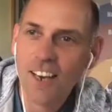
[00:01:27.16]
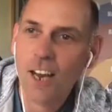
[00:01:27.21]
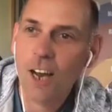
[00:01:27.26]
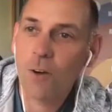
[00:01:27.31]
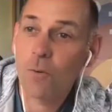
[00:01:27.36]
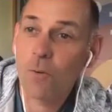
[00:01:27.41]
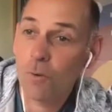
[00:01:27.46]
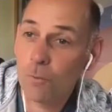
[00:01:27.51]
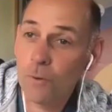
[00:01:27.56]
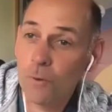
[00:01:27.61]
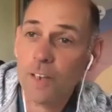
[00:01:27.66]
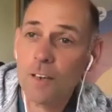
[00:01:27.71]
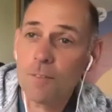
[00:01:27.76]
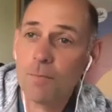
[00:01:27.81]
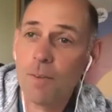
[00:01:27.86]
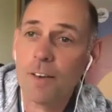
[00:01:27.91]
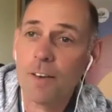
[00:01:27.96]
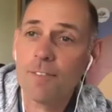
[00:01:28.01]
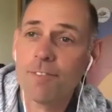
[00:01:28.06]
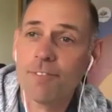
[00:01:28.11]
Oh, we
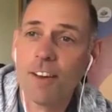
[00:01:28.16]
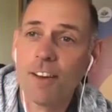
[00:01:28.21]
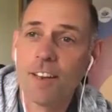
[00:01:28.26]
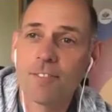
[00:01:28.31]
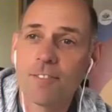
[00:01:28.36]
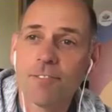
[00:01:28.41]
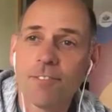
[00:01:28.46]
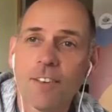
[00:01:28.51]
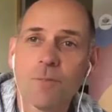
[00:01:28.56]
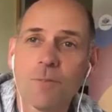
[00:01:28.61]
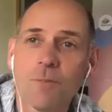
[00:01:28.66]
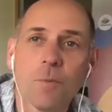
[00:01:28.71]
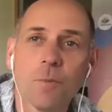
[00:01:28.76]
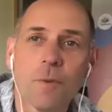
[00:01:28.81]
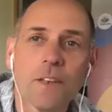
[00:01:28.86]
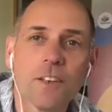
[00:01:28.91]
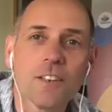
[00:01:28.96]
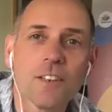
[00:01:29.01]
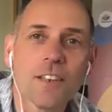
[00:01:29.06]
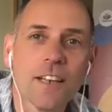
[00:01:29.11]
don't mind fun. Fun would
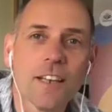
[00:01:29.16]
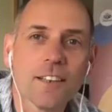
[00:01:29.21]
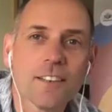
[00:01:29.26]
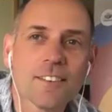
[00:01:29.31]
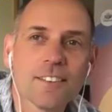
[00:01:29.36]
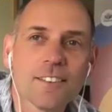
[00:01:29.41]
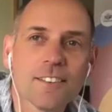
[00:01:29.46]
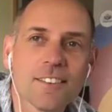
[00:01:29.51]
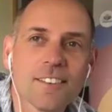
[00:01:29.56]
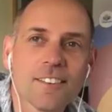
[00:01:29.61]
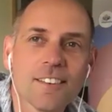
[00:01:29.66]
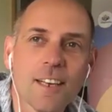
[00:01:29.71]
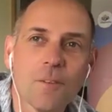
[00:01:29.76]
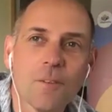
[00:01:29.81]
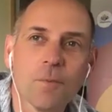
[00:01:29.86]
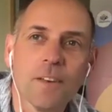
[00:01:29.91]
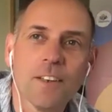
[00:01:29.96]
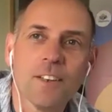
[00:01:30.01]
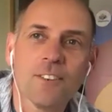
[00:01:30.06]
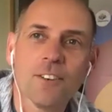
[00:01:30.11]
be good.
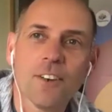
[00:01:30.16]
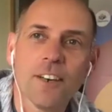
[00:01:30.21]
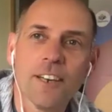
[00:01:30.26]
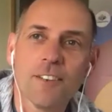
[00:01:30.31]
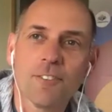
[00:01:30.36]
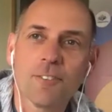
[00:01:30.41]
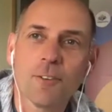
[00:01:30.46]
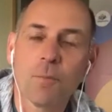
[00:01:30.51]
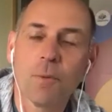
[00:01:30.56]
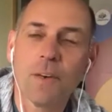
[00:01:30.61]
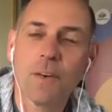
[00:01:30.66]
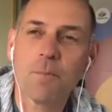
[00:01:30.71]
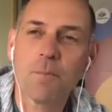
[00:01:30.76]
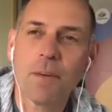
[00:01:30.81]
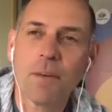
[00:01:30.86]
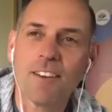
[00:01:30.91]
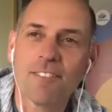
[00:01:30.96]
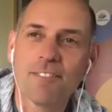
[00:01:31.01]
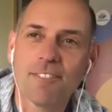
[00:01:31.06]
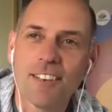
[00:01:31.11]
That'd be great. If you bring a
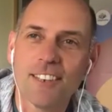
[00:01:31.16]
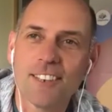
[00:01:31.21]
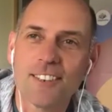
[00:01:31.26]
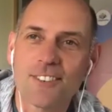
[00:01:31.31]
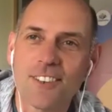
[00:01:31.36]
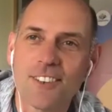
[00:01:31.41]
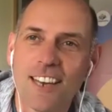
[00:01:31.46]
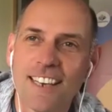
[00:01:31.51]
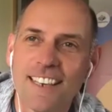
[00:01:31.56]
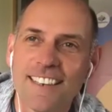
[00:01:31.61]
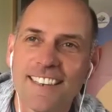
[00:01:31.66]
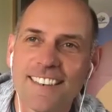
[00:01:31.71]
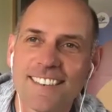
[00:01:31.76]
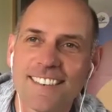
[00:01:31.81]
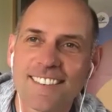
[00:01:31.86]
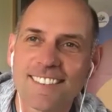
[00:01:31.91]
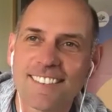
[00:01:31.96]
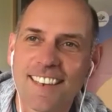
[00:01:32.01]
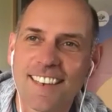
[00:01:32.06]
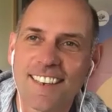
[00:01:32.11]
bit of fun to our
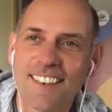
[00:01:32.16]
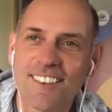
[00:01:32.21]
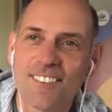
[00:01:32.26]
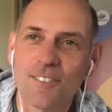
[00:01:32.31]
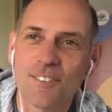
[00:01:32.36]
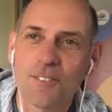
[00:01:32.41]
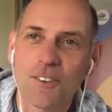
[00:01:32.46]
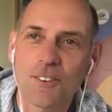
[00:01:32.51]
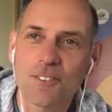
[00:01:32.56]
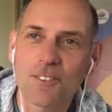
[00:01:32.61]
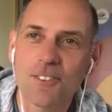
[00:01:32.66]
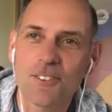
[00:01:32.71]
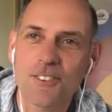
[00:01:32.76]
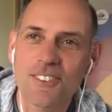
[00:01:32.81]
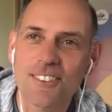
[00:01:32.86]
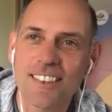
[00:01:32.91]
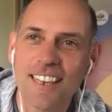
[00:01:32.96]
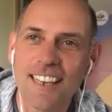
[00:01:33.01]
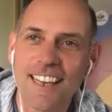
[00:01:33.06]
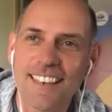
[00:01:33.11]
Leaders' Day, we'd look
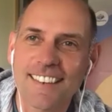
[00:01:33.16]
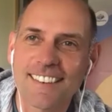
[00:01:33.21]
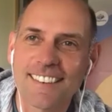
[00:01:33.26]
forward to that.